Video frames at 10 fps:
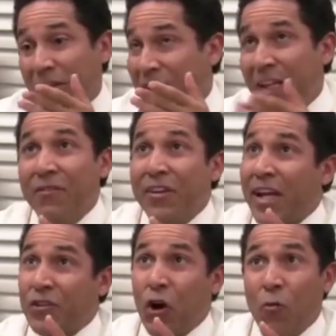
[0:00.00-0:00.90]
plus Kelevin
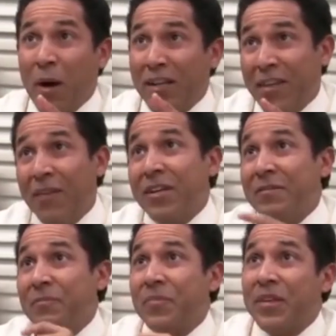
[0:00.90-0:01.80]
gets you home by
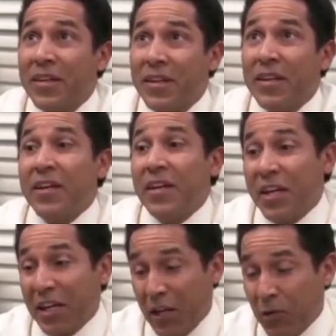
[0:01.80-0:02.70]
7.
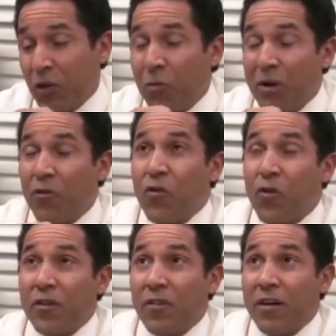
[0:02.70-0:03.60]
He was home by
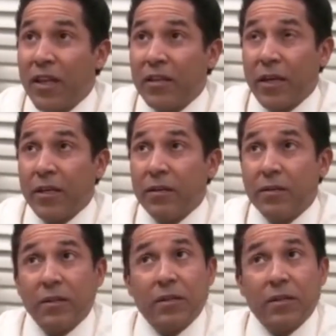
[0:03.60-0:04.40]
4:45 that day.